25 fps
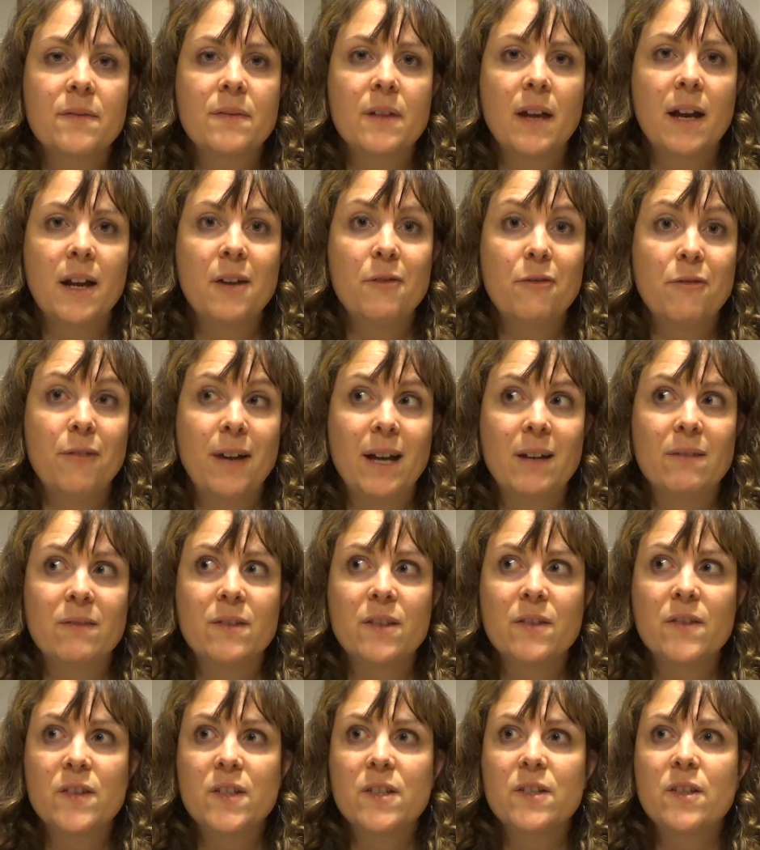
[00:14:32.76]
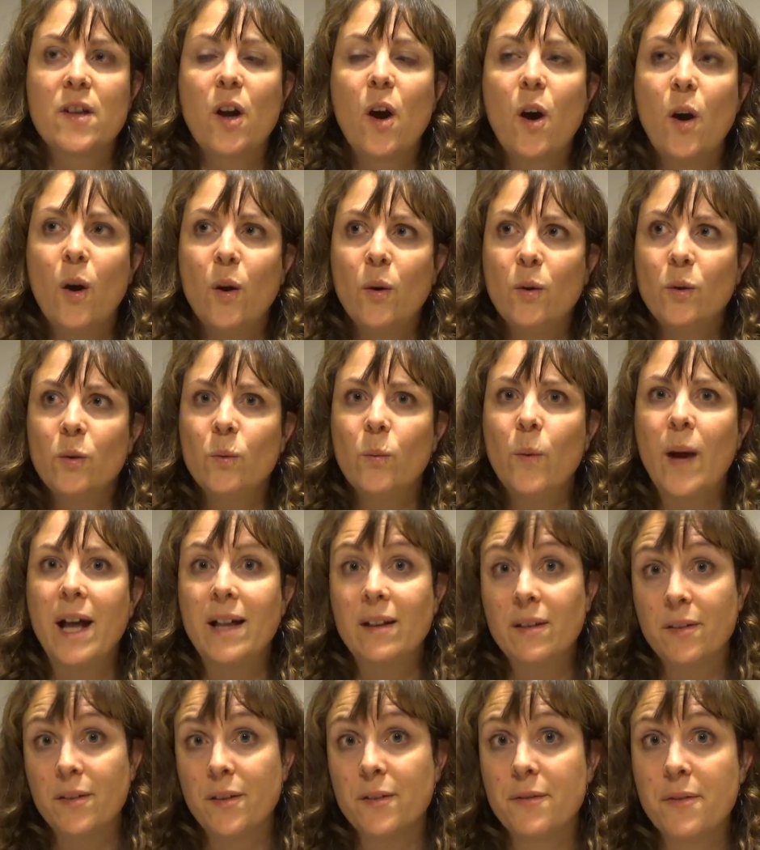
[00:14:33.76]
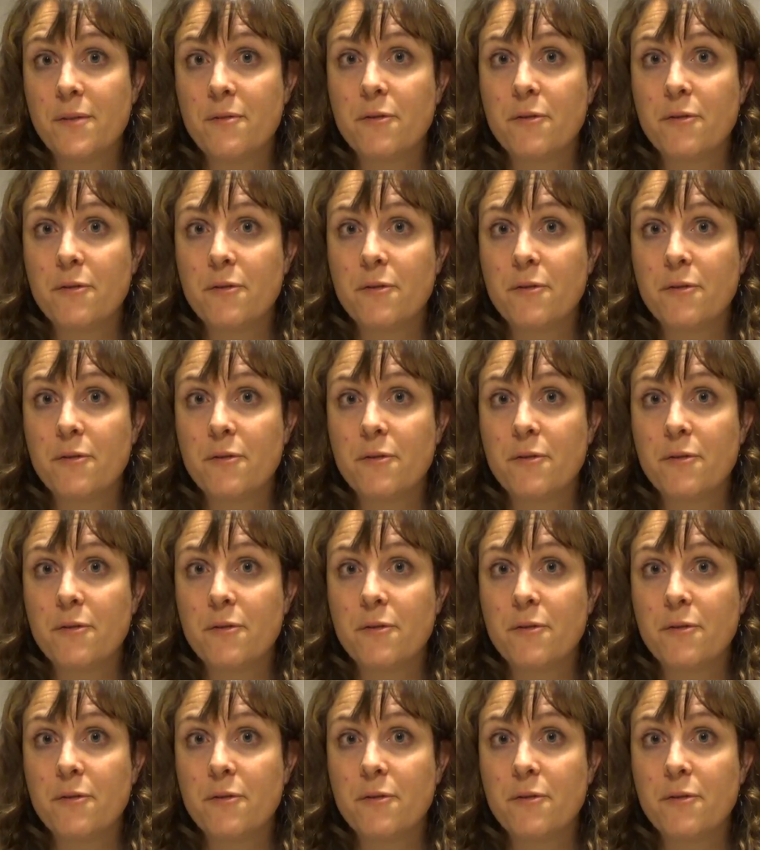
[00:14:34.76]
I've found that there's a whole wealth of